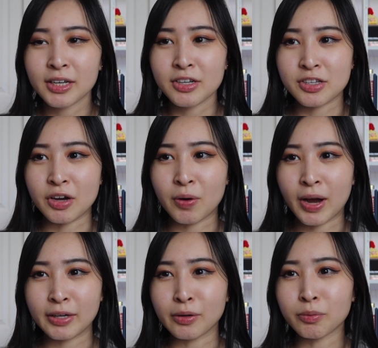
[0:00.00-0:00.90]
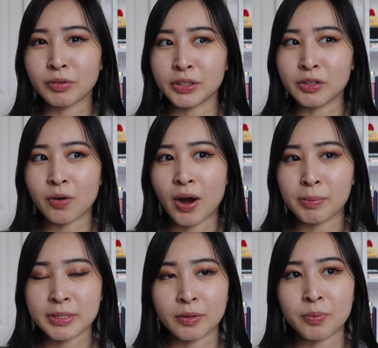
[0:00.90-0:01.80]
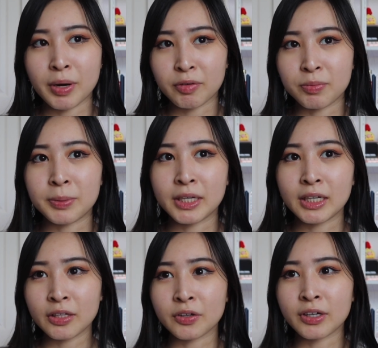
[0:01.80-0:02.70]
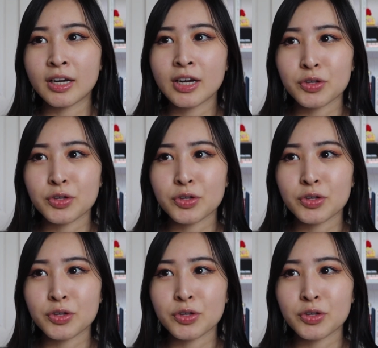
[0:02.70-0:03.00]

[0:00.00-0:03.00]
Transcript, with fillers: So I don't really know how much that would benefit me either.